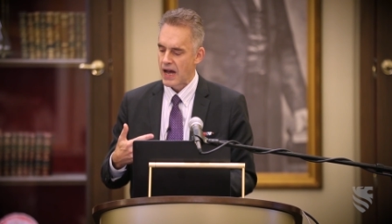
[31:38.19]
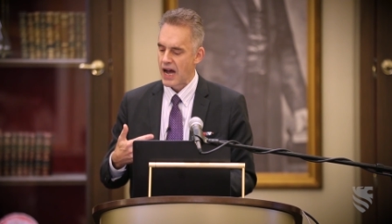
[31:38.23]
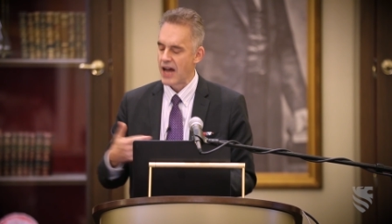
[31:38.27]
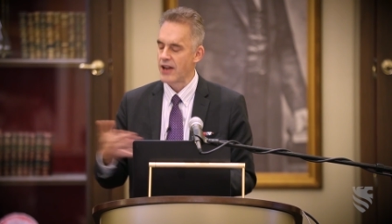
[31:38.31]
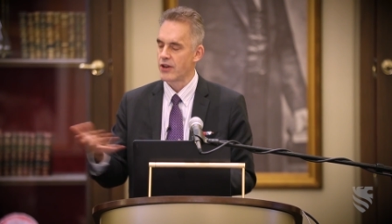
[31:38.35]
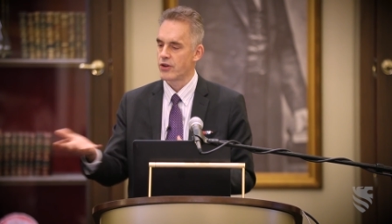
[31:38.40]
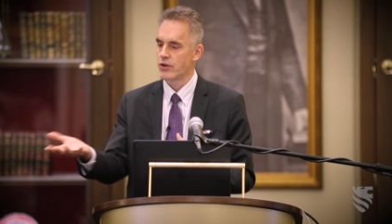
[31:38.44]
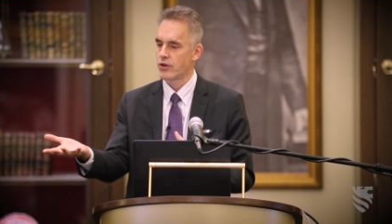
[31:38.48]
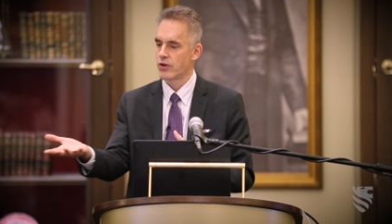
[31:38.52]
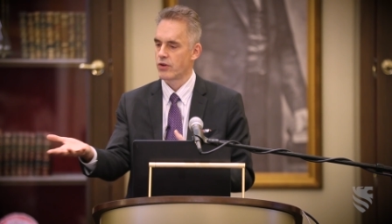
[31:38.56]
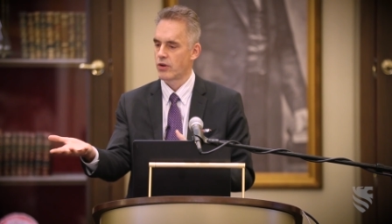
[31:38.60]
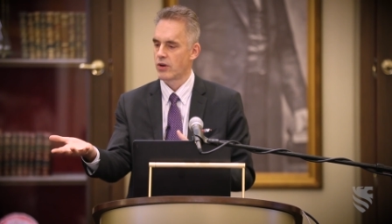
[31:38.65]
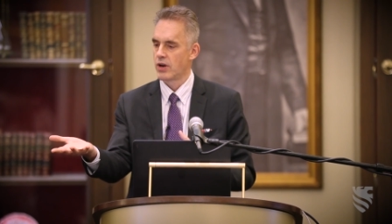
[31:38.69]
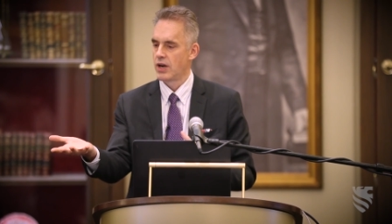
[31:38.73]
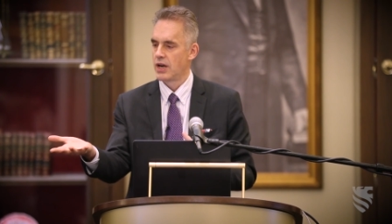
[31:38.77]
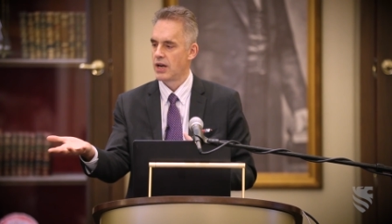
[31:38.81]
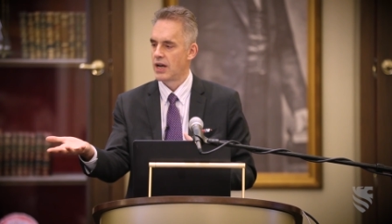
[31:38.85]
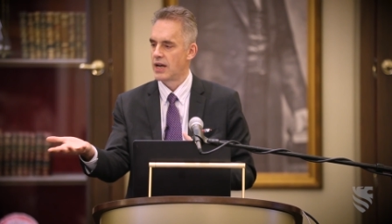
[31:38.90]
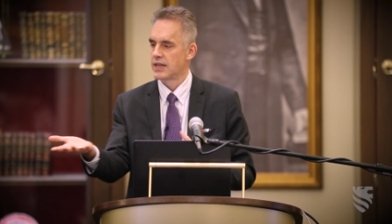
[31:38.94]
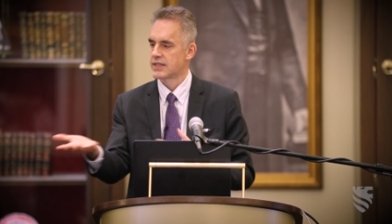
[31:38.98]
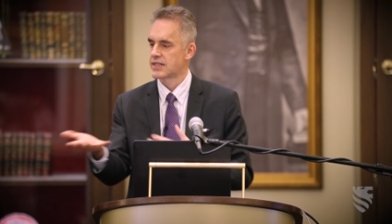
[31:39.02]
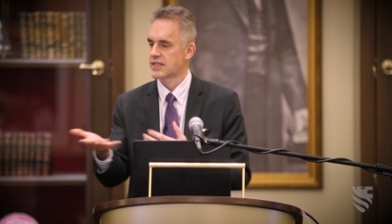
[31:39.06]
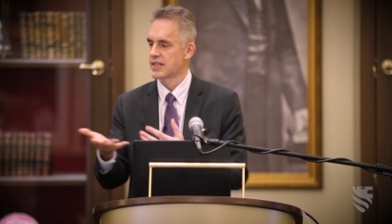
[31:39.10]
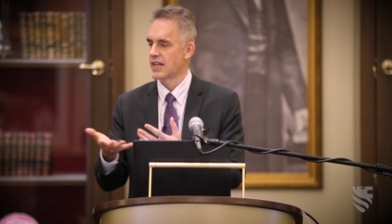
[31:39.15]

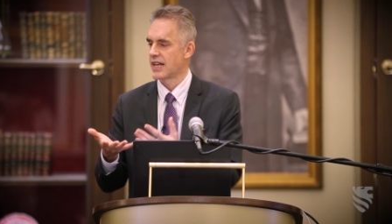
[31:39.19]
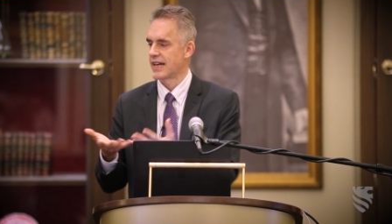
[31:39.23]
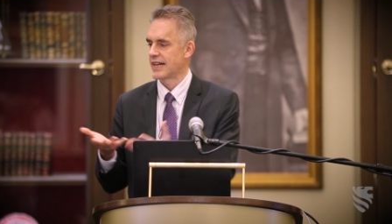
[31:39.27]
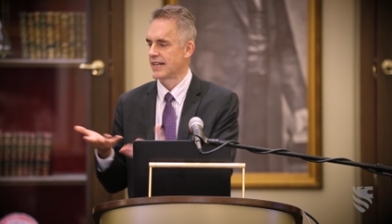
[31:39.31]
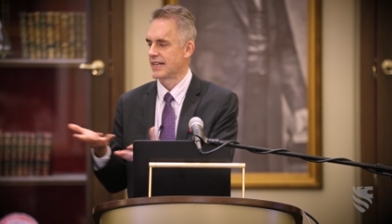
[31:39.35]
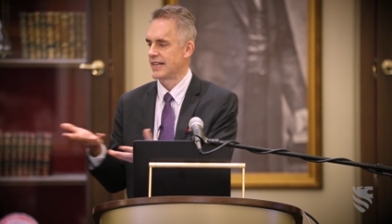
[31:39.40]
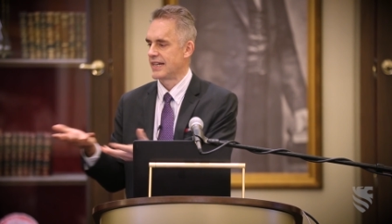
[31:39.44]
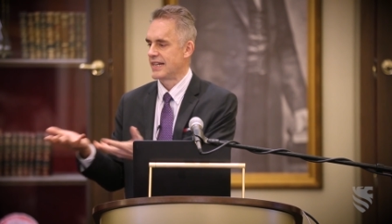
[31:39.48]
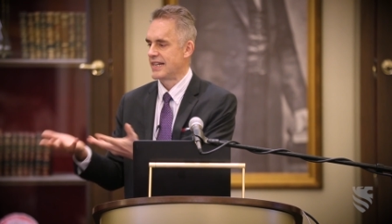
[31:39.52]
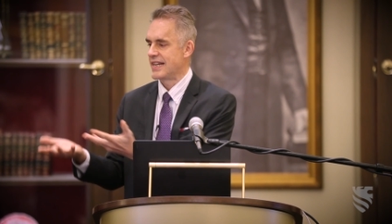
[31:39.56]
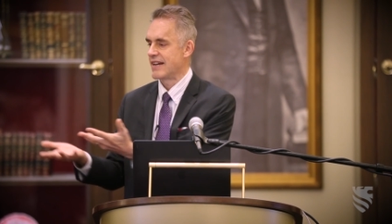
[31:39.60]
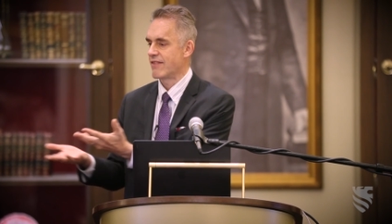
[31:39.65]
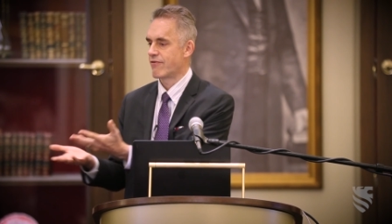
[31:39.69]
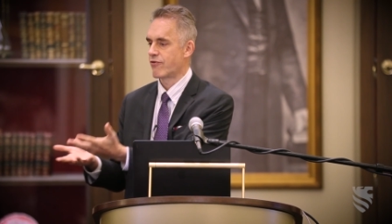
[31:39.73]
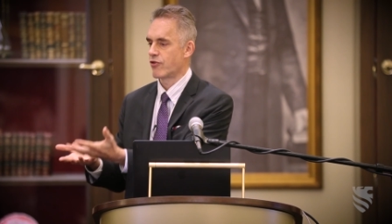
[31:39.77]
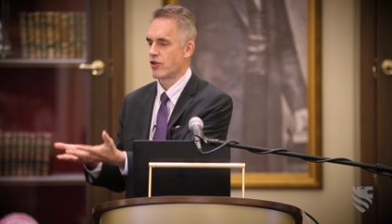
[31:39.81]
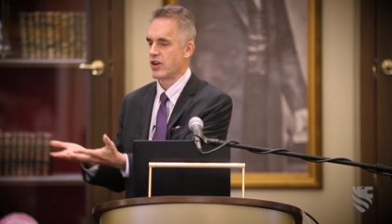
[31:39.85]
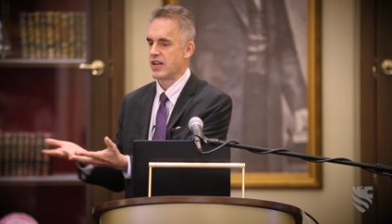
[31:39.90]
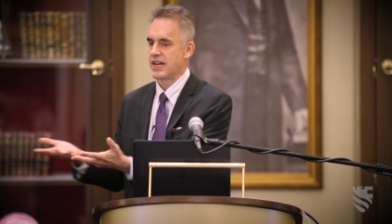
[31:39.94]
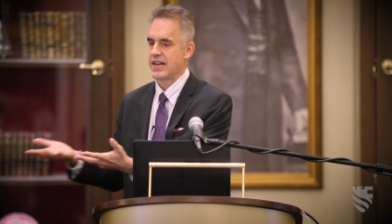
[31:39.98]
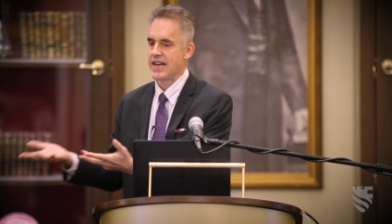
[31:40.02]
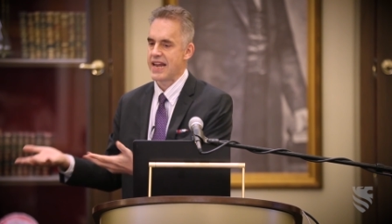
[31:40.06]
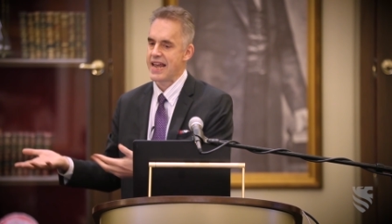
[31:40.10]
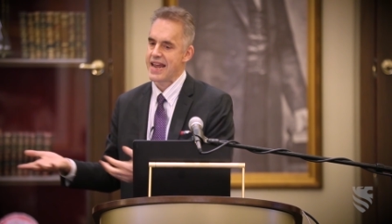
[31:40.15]
under a slightly
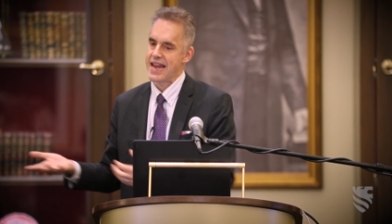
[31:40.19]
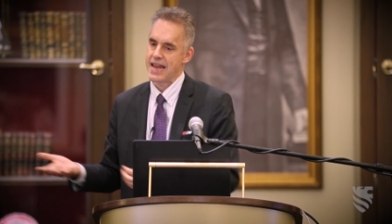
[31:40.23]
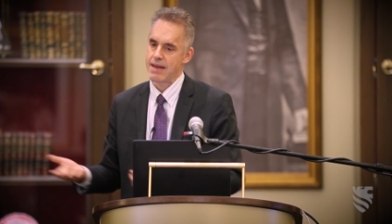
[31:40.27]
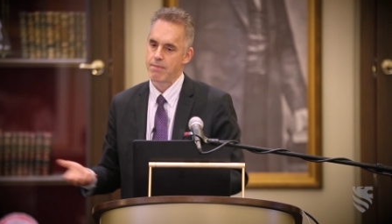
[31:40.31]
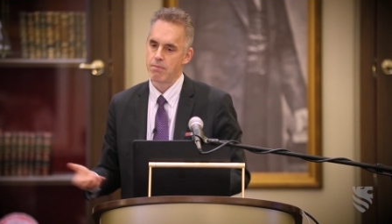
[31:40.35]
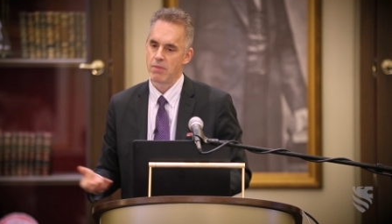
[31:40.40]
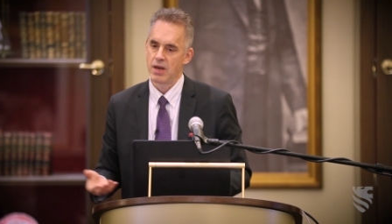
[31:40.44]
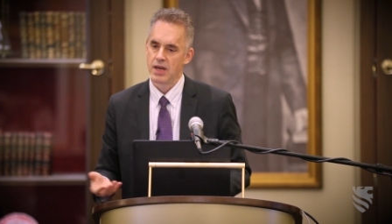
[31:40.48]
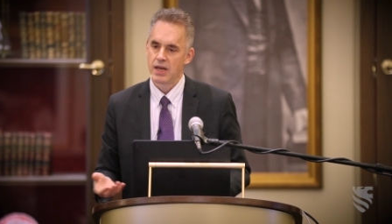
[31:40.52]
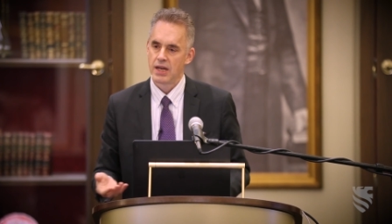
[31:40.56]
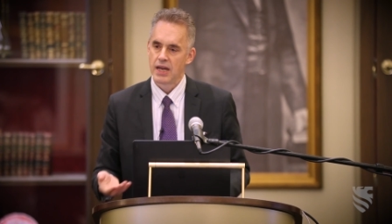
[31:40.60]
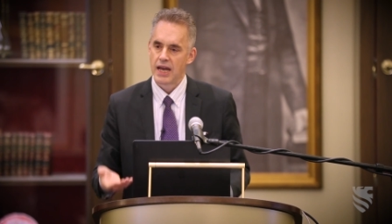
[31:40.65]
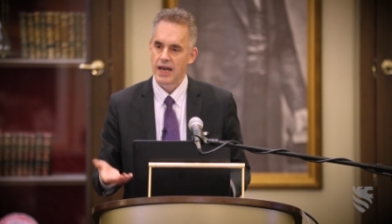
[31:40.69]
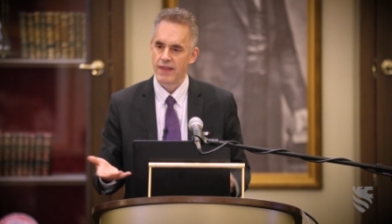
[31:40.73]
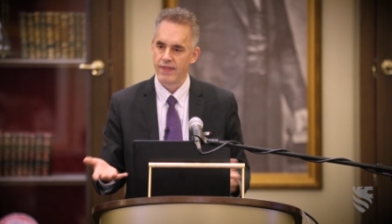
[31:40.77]
different name.